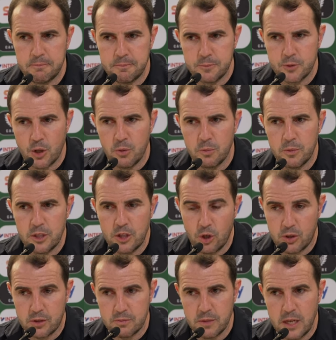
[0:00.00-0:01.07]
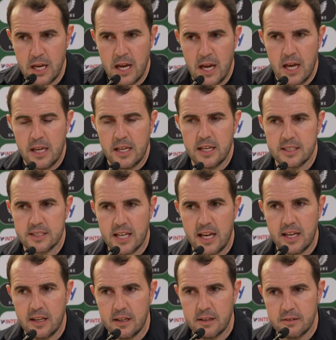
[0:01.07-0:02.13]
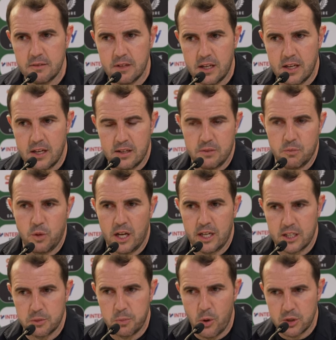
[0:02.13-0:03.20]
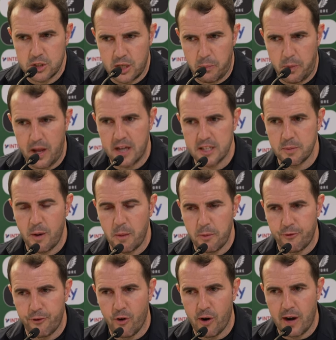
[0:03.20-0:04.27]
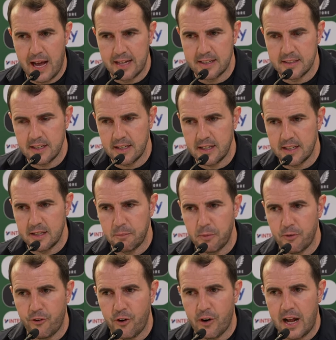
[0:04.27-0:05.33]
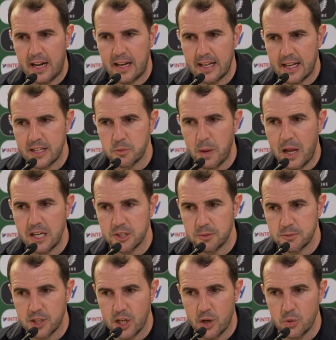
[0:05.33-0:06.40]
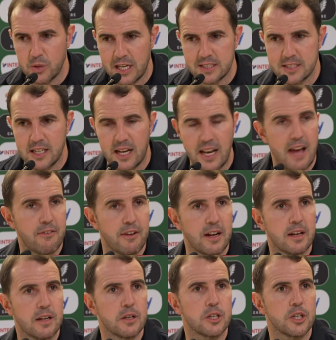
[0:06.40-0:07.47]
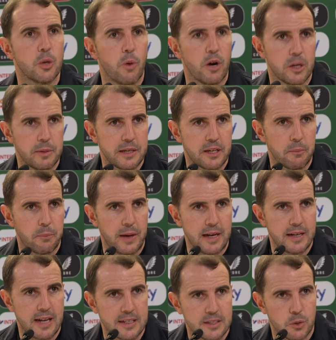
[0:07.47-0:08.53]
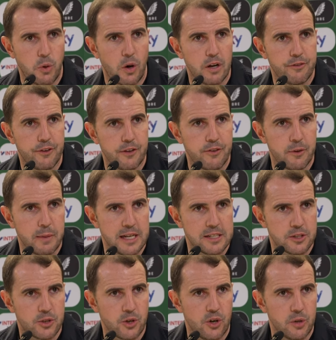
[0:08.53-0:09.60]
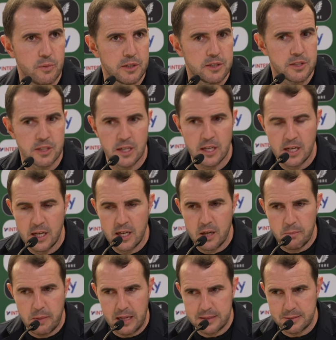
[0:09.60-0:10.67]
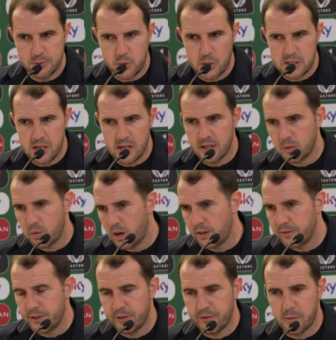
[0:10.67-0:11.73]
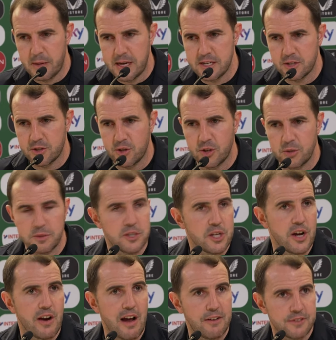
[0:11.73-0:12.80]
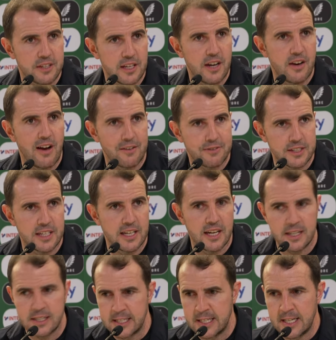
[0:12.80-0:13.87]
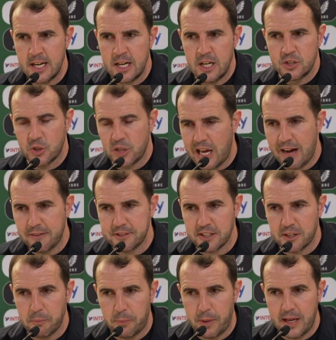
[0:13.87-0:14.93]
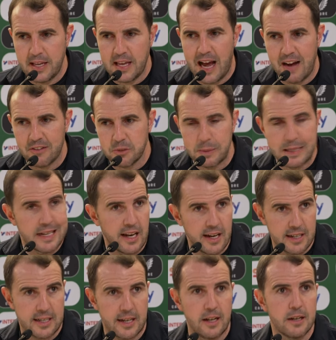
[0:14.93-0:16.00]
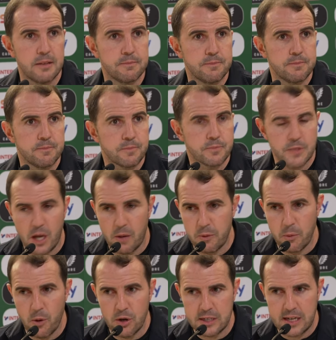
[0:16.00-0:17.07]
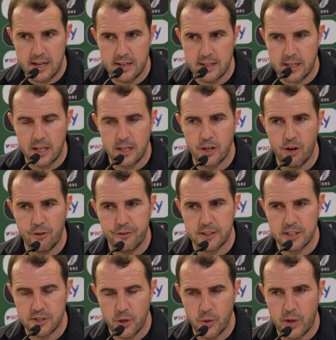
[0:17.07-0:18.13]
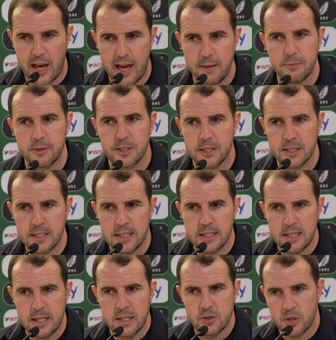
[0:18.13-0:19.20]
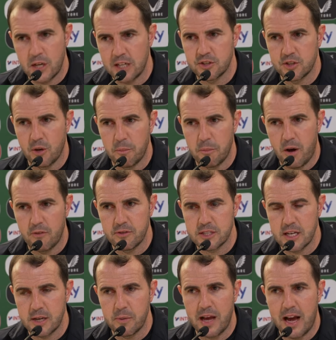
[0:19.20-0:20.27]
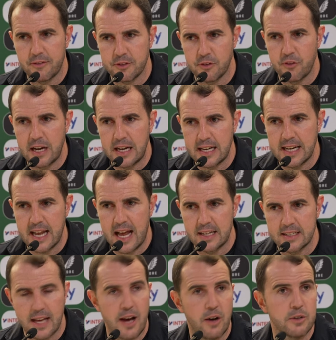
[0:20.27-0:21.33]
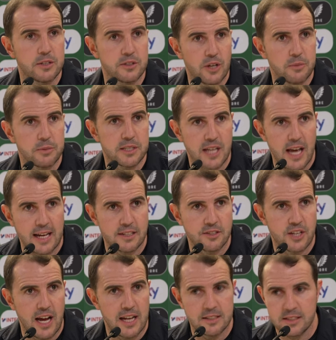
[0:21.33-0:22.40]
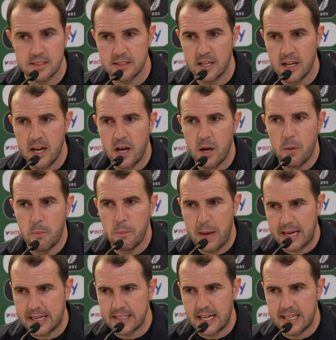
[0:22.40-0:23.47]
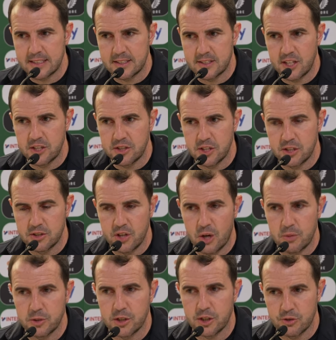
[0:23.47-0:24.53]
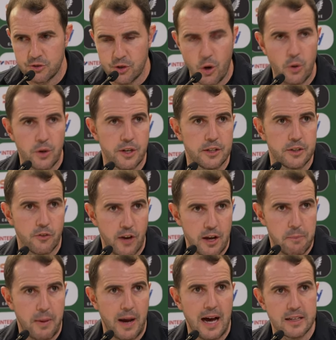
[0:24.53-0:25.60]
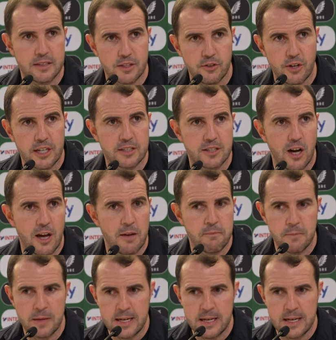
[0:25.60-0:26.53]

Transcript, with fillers: So look, you'd say, like I spoke to the players about beforehand, and beforehand against Belgium too, that's the level you want to be competing at to qualify for major tournaments. Belgium, Switzerland qualify for major tournaments year after year after year, so you have to compete, you have to be clinical, and we weren't clinical enough in the two games, so that's something obviously we have to really nail down in terms of taking chances, making that decision in terms of controlling it, the right pass, the right time,